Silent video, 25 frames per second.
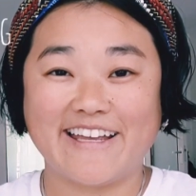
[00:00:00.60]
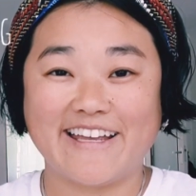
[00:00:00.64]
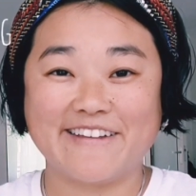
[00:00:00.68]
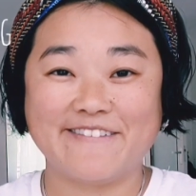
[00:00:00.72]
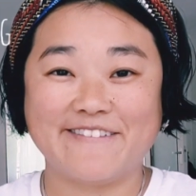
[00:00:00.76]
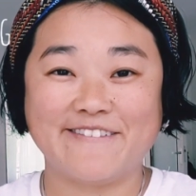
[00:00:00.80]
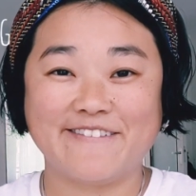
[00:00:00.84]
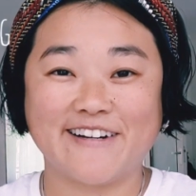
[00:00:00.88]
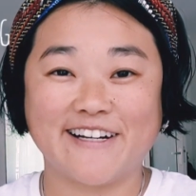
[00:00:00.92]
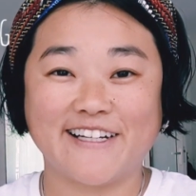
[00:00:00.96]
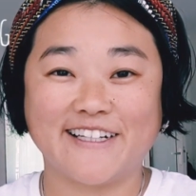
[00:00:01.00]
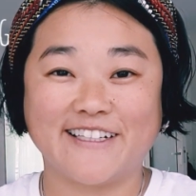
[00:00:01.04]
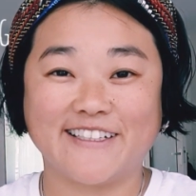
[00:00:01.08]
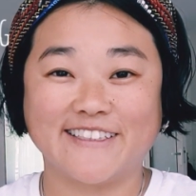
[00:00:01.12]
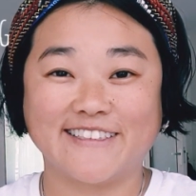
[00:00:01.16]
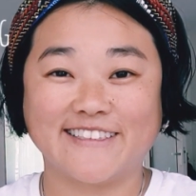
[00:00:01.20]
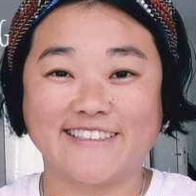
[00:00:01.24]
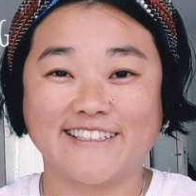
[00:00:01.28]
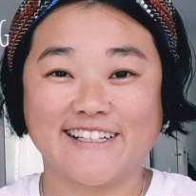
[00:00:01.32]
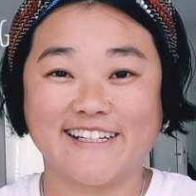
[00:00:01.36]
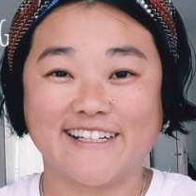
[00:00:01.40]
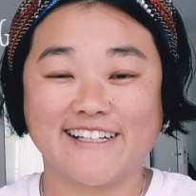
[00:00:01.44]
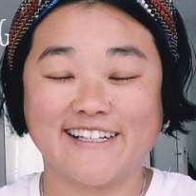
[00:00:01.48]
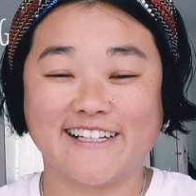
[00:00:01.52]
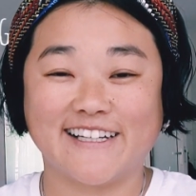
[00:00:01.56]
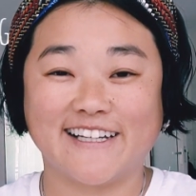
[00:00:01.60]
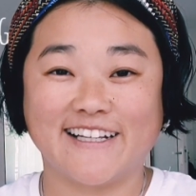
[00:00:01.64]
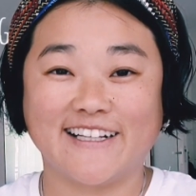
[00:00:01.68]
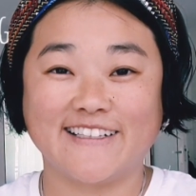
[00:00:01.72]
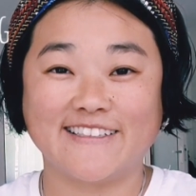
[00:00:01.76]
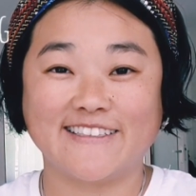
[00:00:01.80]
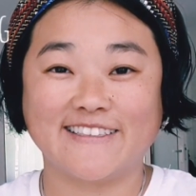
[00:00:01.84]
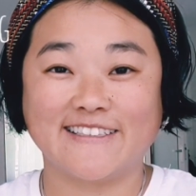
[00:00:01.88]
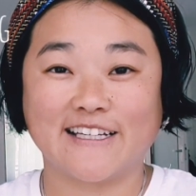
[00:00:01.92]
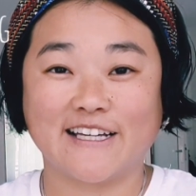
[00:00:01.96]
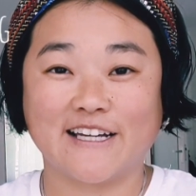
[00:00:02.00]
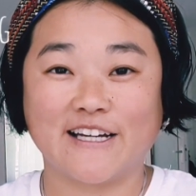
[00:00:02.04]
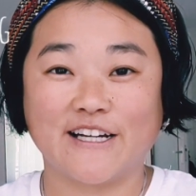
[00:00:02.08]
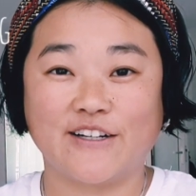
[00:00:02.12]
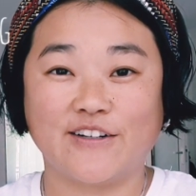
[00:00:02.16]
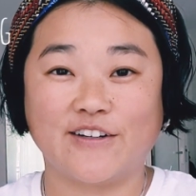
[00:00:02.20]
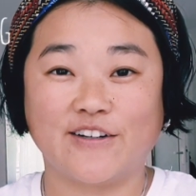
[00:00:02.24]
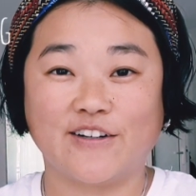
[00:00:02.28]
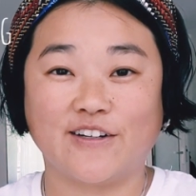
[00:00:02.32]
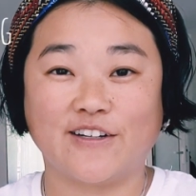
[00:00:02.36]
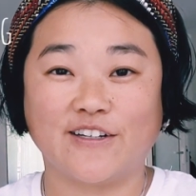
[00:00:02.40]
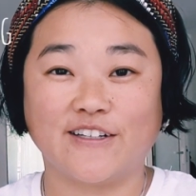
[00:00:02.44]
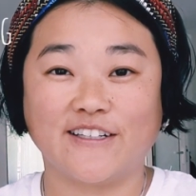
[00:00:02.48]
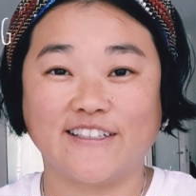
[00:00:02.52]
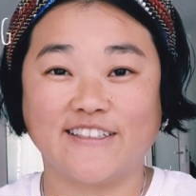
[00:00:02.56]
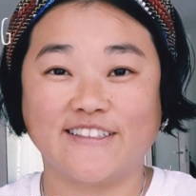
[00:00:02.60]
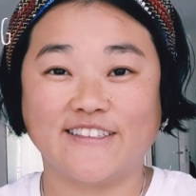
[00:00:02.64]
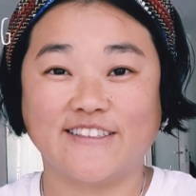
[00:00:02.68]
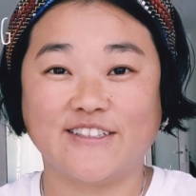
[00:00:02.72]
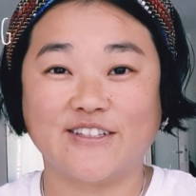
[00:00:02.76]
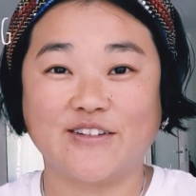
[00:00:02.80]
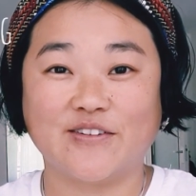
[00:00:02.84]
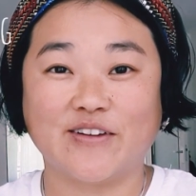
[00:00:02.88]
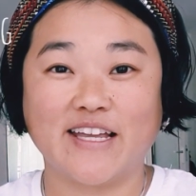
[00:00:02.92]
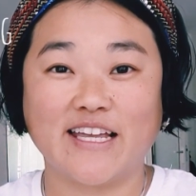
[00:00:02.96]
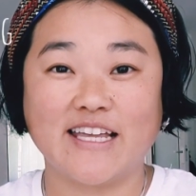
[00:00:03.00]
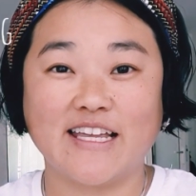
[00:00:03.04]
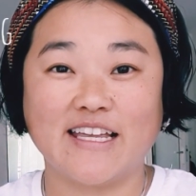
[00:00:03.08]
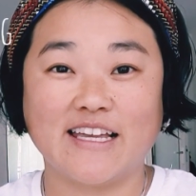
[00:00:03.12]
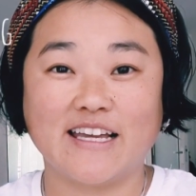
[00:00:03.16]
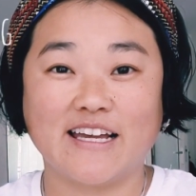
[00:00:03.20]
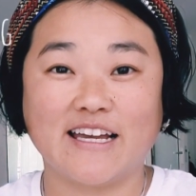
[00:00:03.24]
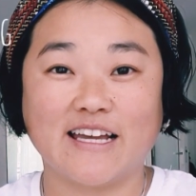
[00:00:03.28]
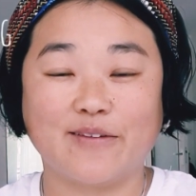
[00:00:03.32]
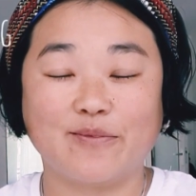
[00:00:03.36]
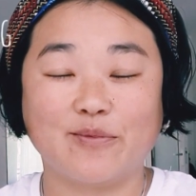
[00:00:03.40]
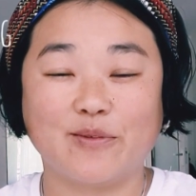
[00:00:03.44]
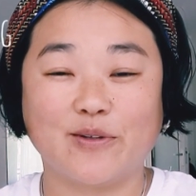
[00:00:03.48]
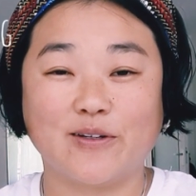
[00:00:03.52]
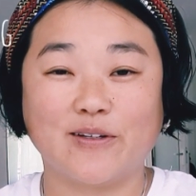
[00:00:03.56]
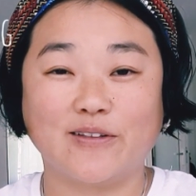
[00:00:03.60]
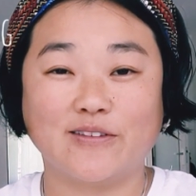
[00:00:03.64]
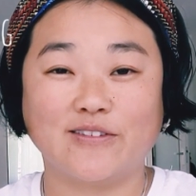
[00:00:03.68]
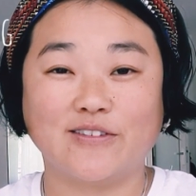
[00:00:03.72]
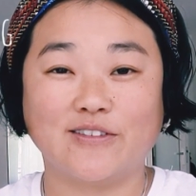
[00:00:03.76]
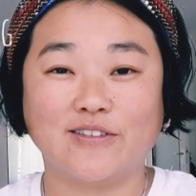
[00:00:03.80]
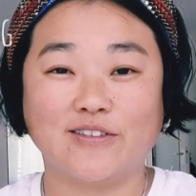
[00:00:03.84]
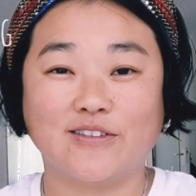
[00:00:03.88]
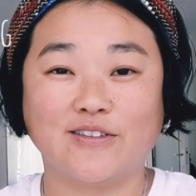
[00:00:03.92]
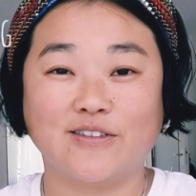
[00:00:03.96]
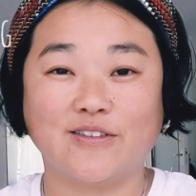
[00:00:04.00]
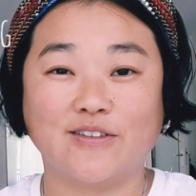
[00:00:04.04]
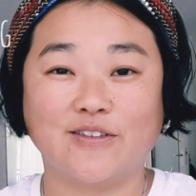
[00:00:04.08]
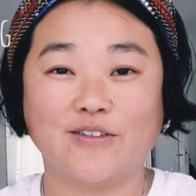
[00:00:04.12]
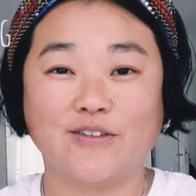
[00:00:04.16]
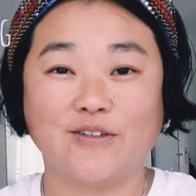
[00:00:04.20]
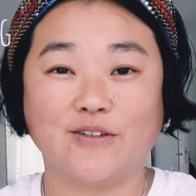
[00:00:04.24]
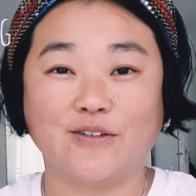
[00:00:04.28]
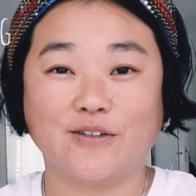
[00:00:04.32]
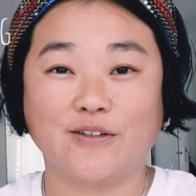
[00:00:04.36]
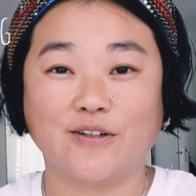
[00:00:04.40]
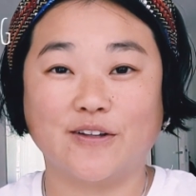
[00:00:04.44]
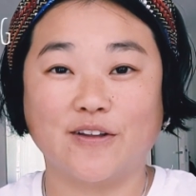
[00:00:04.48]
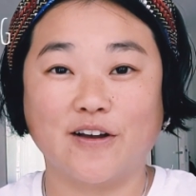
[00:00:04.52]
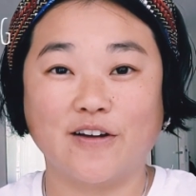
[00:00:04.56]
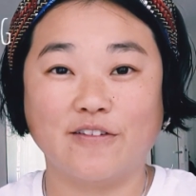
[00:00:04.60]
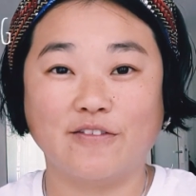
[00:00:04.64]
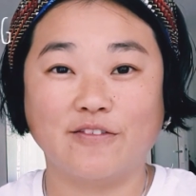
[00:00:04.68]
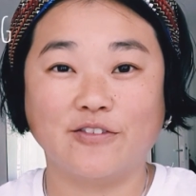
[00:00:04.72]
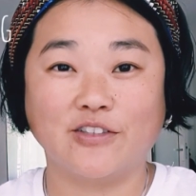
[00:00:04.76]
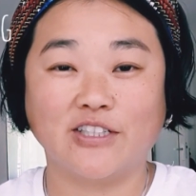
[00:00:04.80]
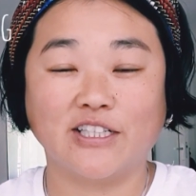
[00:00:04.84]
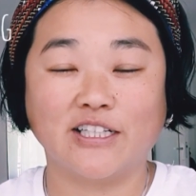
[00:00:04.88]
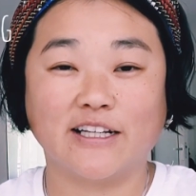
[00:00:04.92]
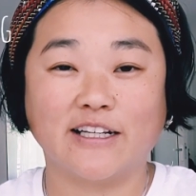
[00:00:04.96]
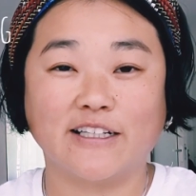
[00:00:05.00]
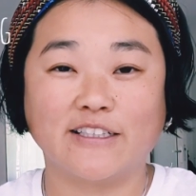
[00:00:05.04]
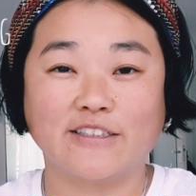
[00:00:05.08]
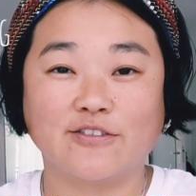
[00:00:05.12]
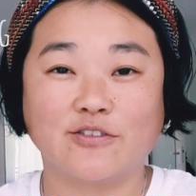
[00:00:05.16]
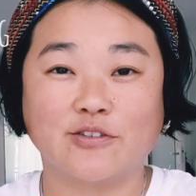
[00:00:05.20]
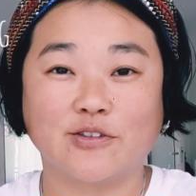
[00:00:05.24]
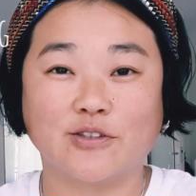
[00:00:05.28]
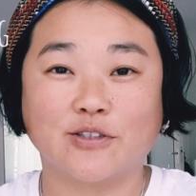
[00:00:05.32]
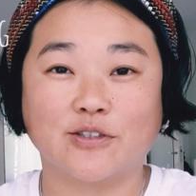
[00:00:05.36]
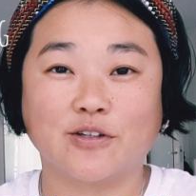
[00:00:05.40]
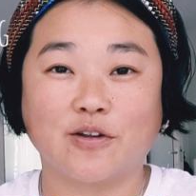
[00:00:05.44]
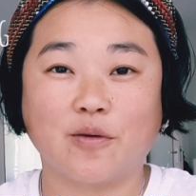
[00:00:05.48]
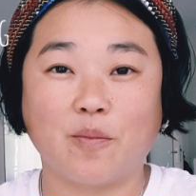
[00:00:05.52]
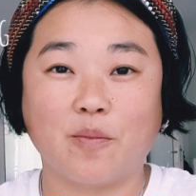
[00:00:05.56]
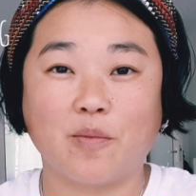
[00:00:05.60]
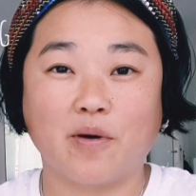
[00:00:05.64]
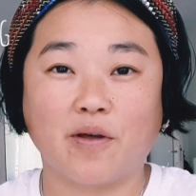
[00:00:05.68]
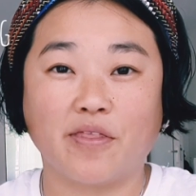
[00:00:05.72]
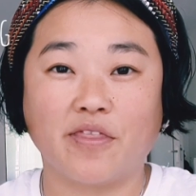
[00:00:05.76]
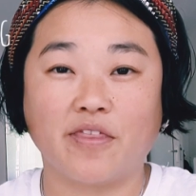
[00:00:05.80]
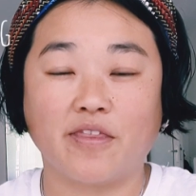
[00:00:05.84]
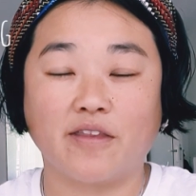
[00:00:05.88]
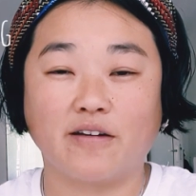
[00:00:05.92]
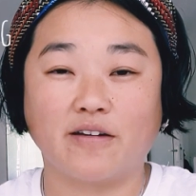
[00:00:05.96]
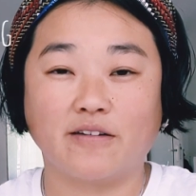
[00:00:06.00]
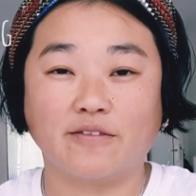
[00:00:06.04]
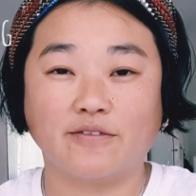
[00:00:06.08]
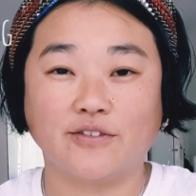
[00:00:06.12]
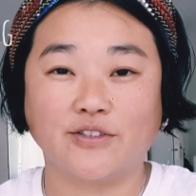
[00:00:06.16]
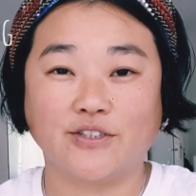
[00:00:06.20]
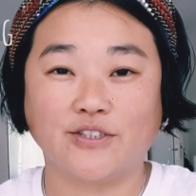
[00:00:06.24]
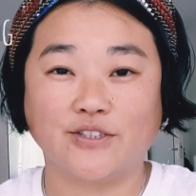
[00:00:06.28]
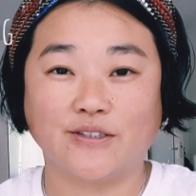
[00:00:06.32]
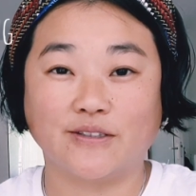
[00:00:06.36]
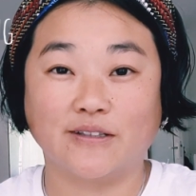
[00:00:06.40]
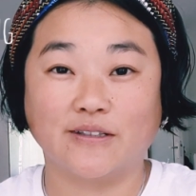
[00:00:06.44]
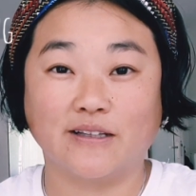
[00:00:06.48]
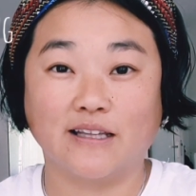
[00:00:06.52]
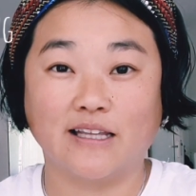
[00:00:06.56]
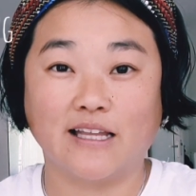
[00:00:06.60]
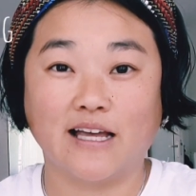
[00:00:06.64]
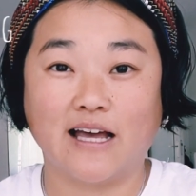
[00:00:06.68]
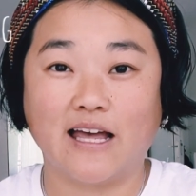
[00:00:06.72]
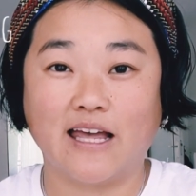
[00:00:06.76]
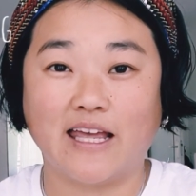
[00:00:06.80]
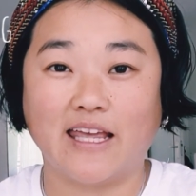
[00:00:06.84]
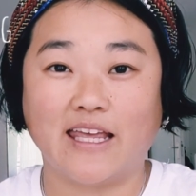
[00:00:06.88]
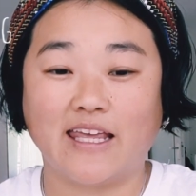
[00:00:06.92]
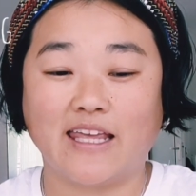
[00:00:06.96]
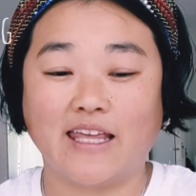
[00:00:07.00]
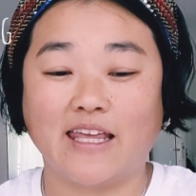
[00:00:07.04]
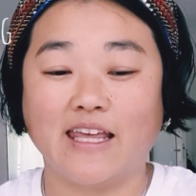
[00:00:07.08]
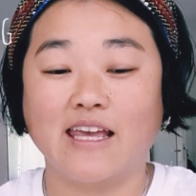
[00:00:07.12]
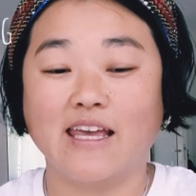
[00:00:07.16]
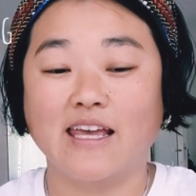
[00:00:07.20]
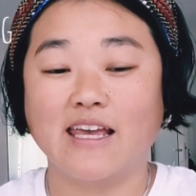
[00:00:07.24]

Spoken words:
Hi, fire signs. How are you doing? I'm going to do your love readings for the month of July.